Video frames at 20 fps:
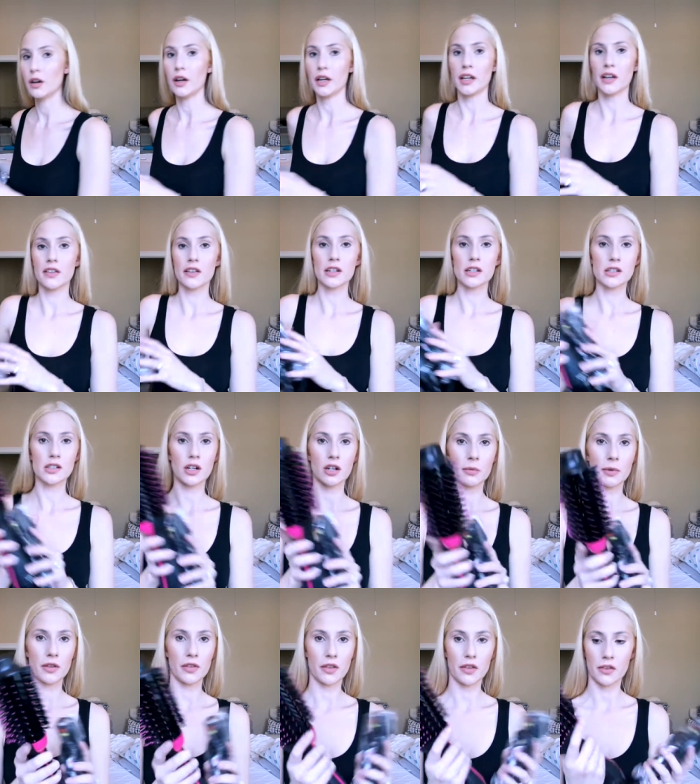I guess I didn't talk
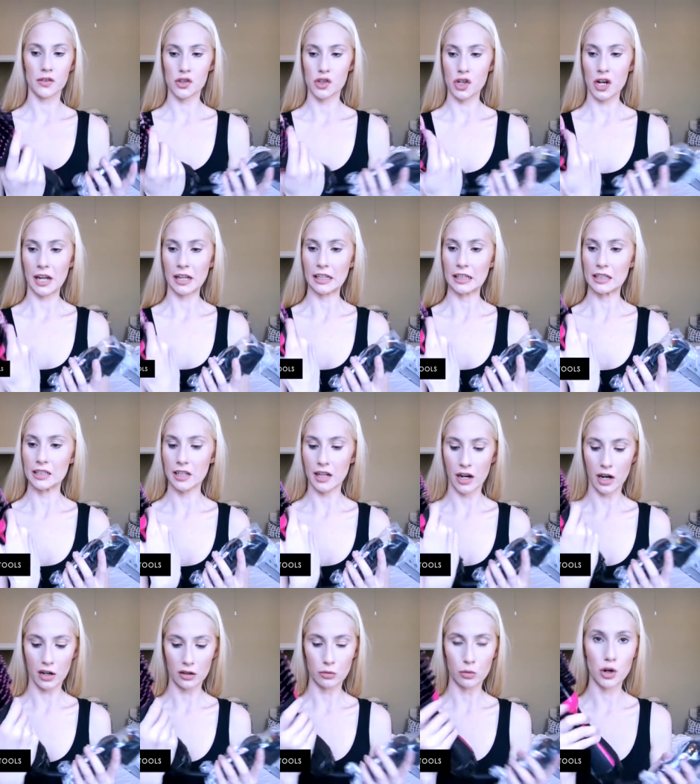about this giant
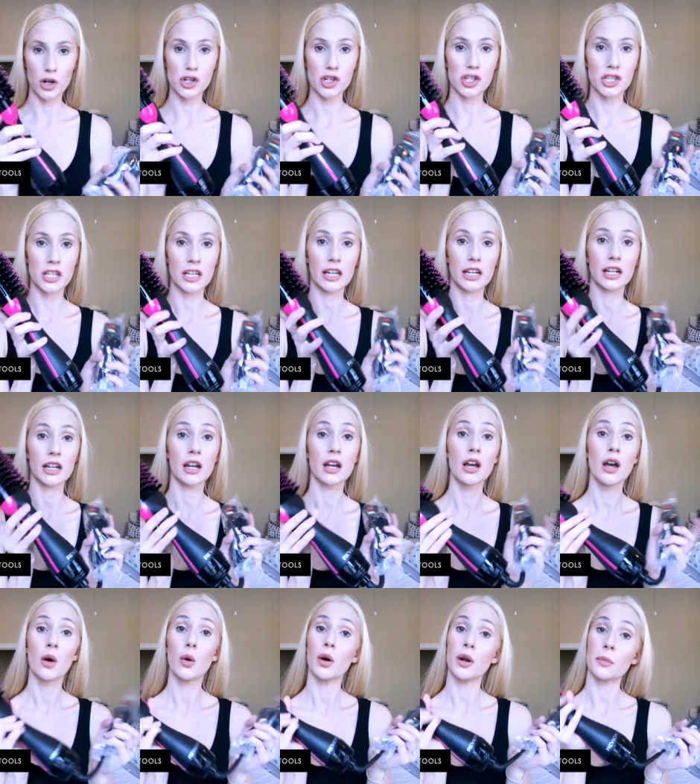hairbrush thing.
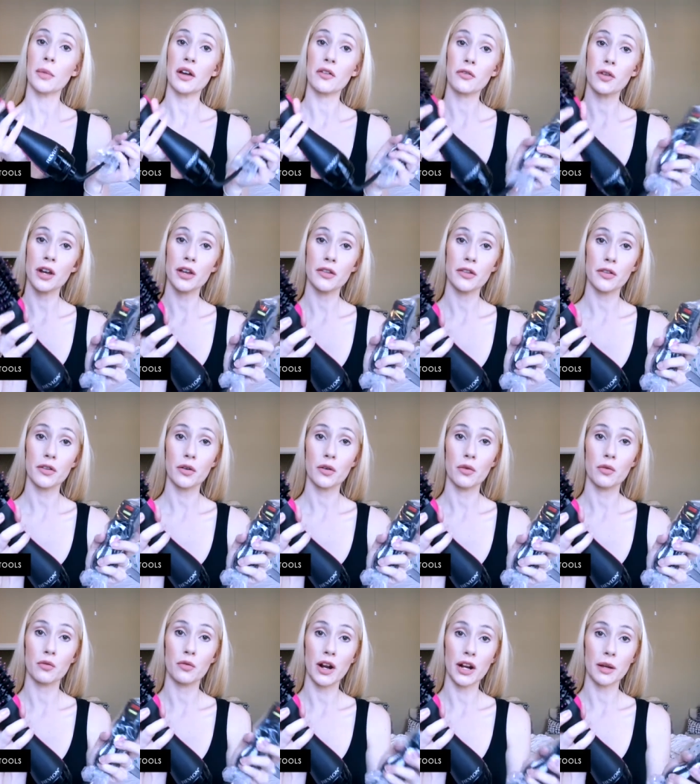One of my friends
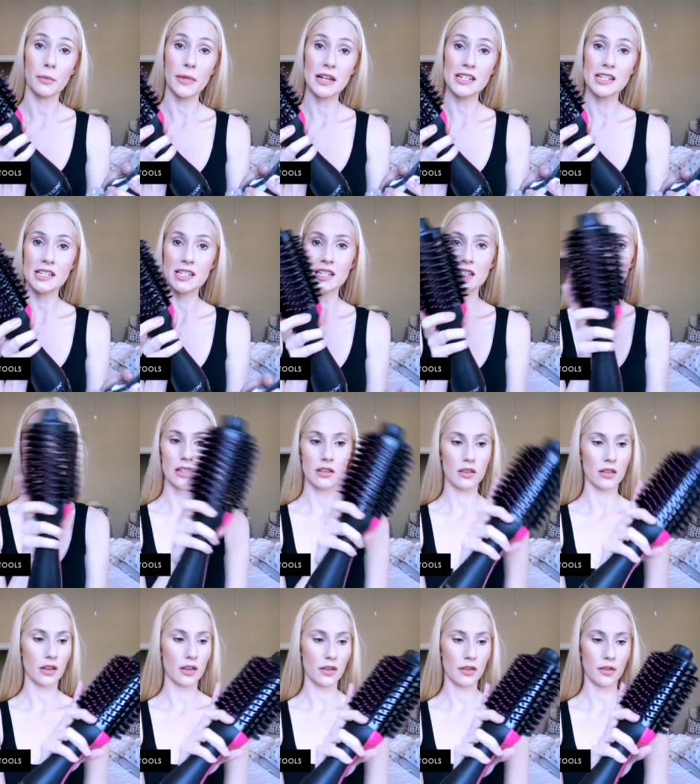recommended
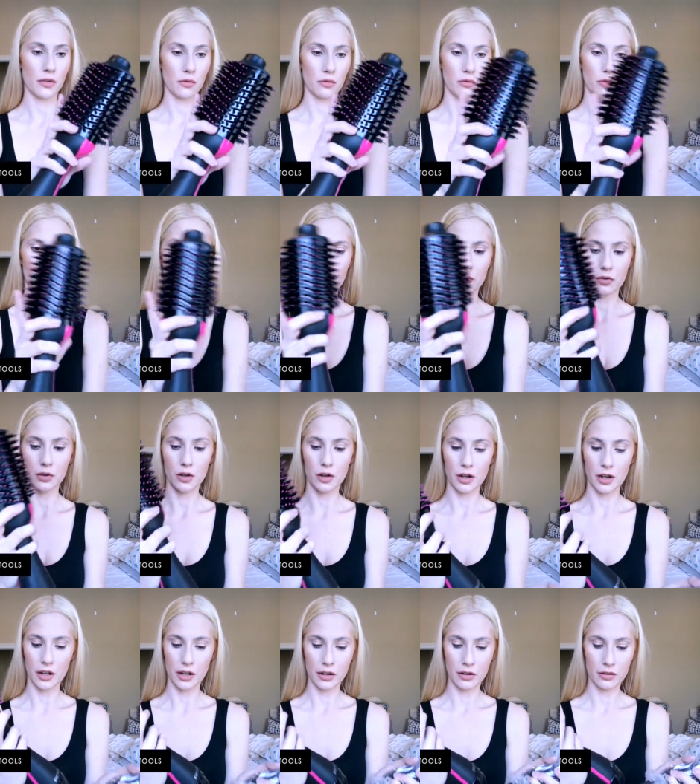this
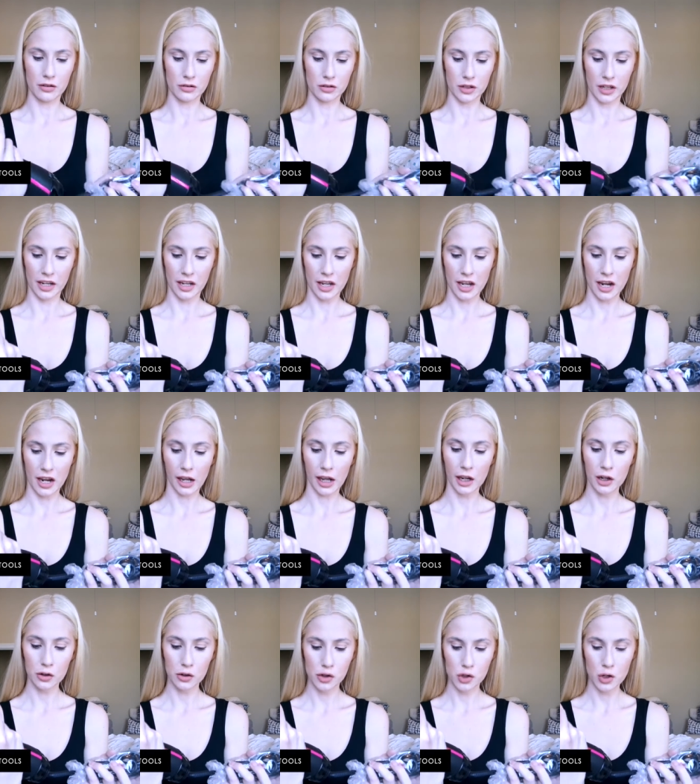Revlon like
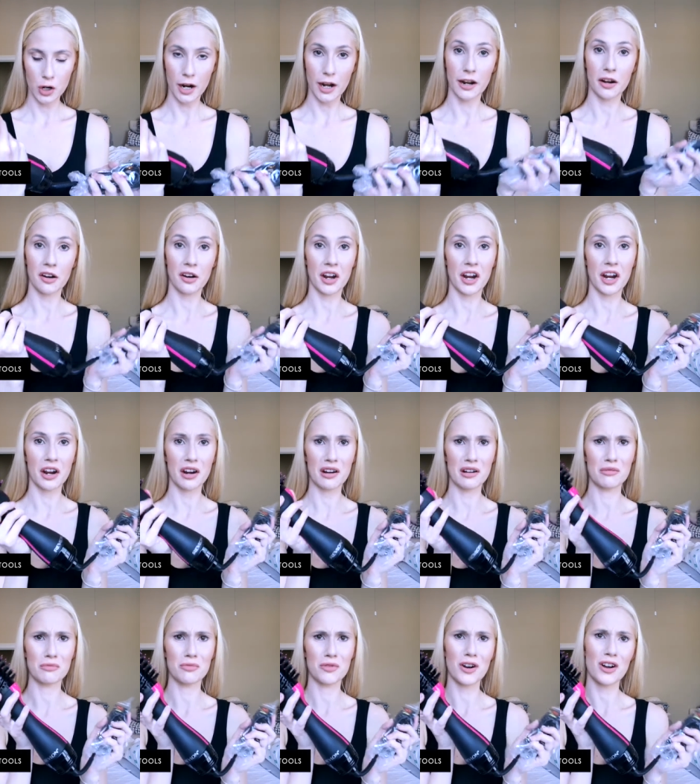hair dryer,
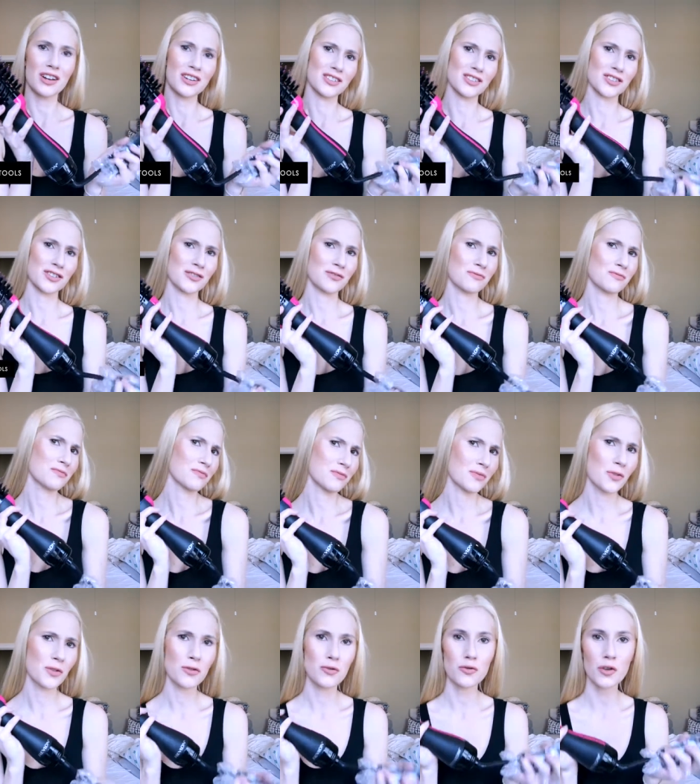hairbrush,
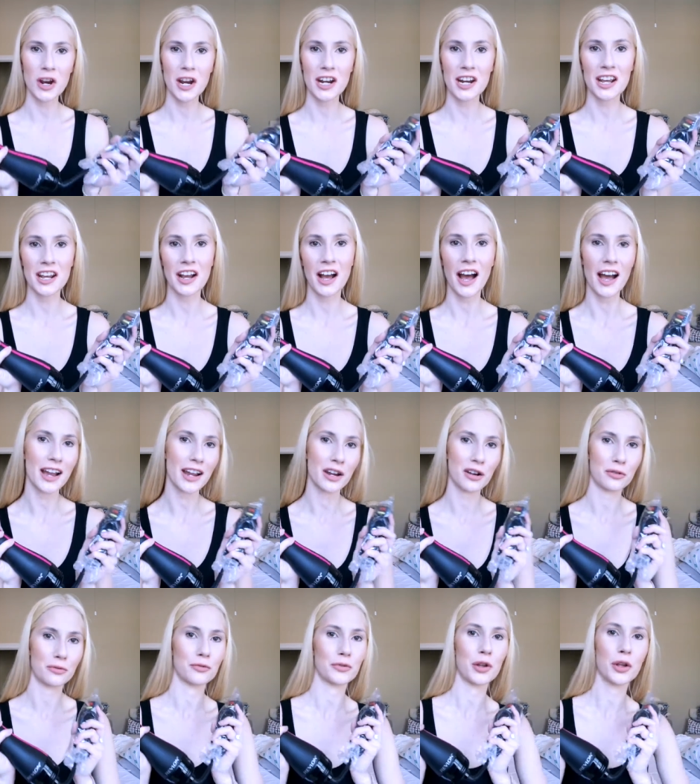straightening
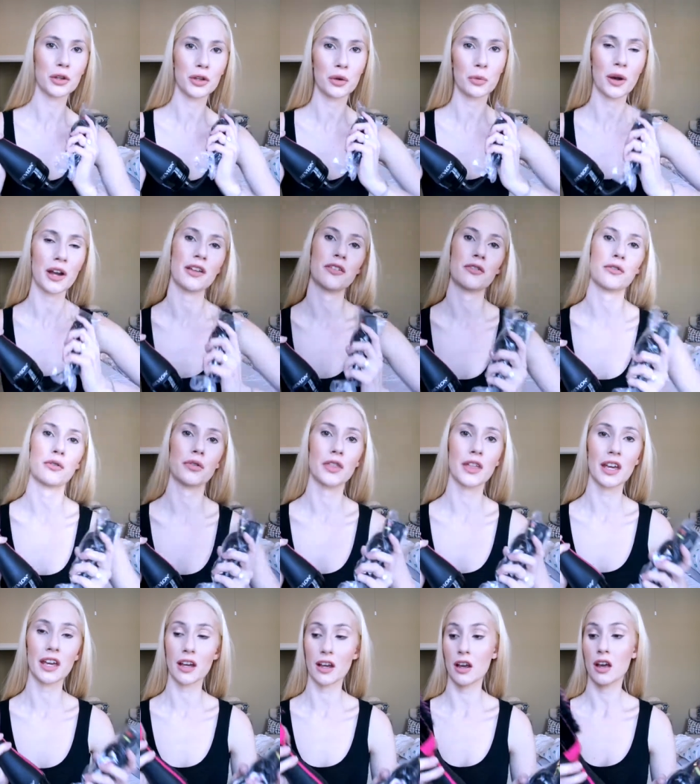iron, volumizer
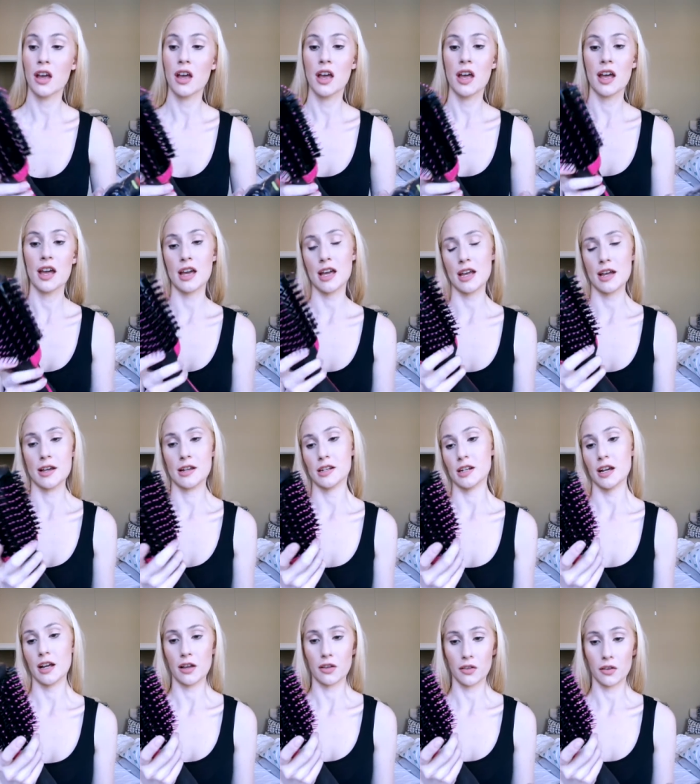thing, and
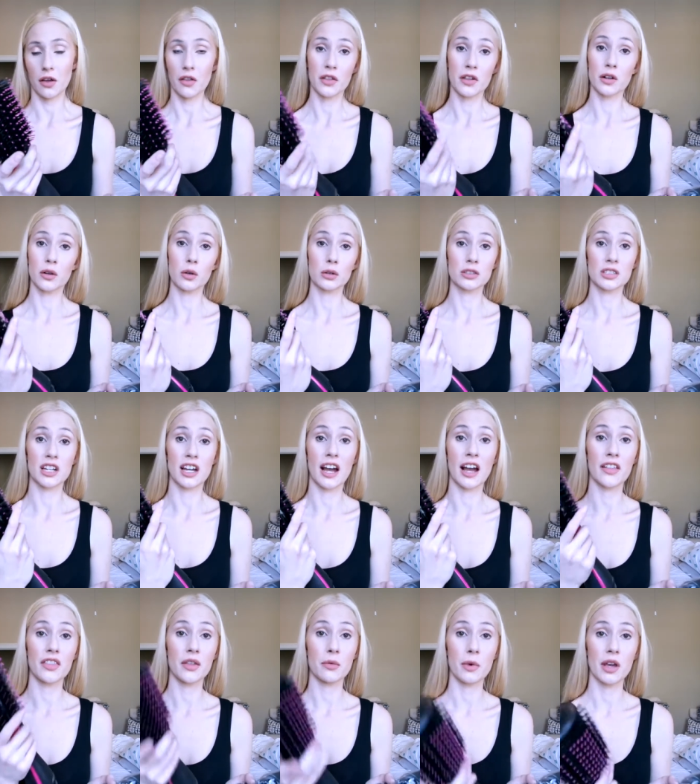I saw that Ulta
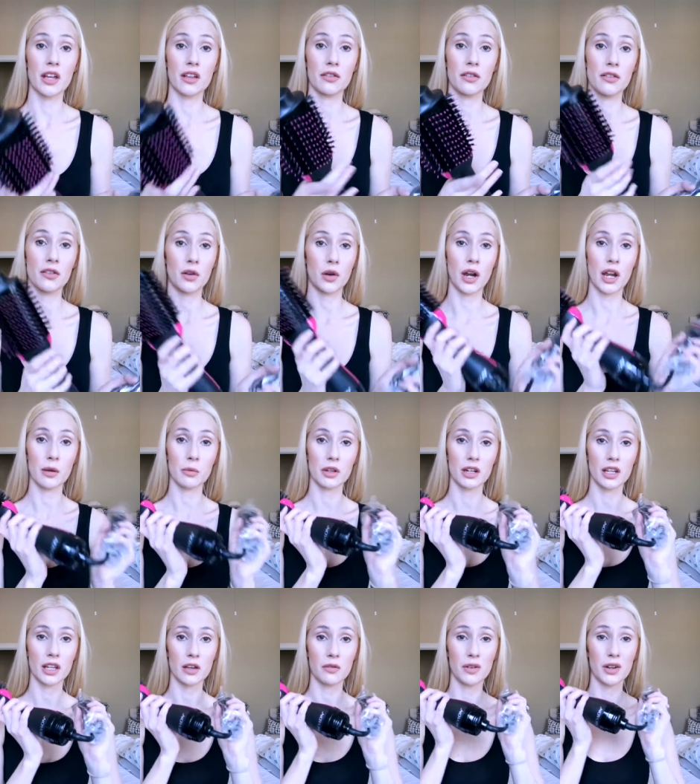had them in, so I am
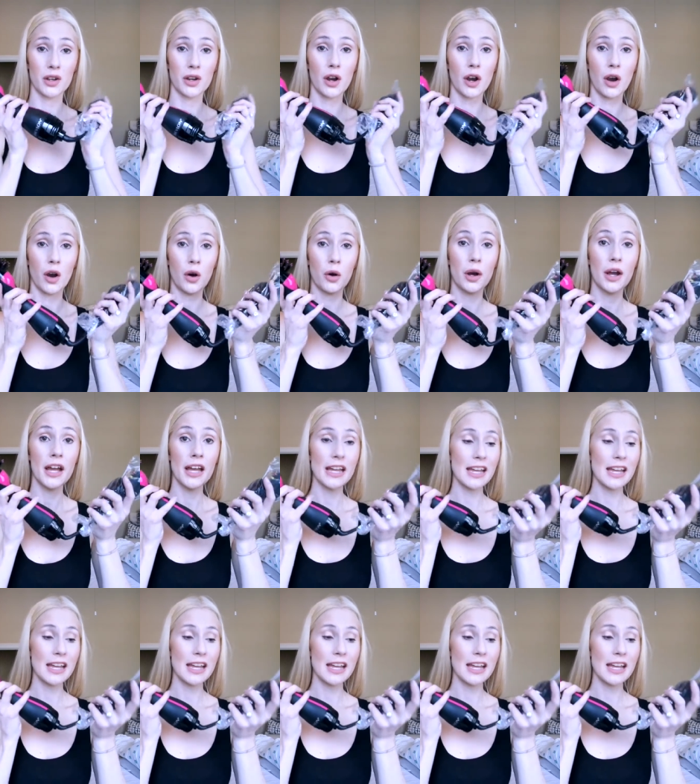gonna give it a go.